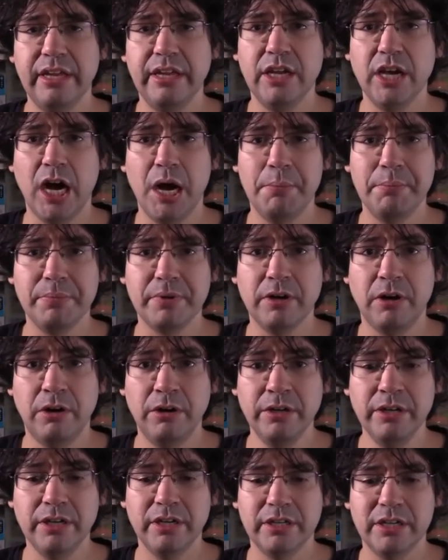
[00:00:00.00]

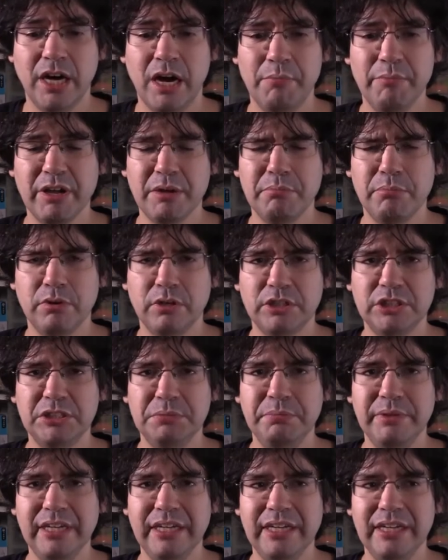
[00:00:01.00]
KONGA comic books
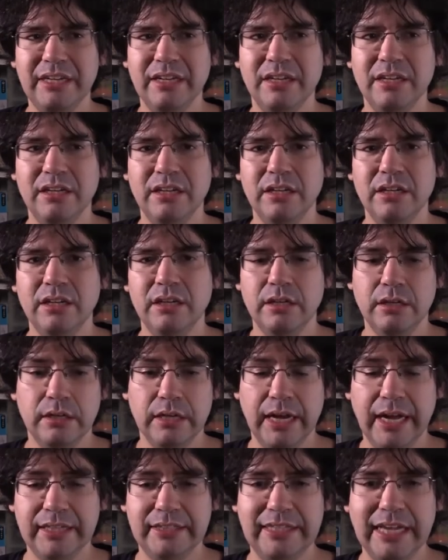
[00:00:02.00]
be
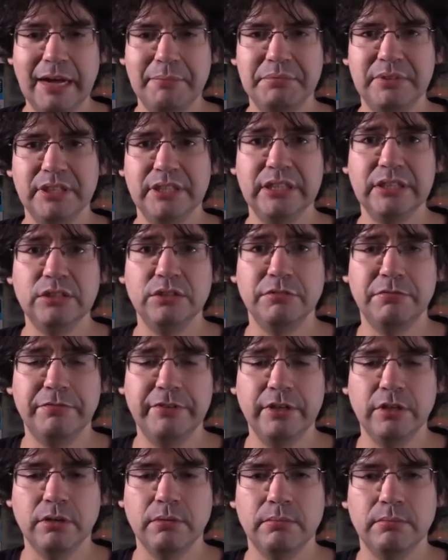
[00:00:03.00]
adapted into
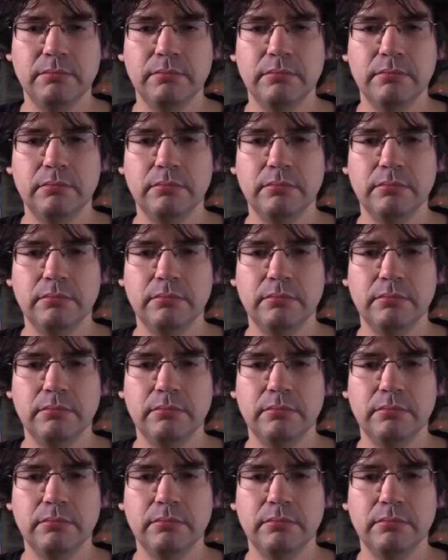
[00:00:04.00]
film?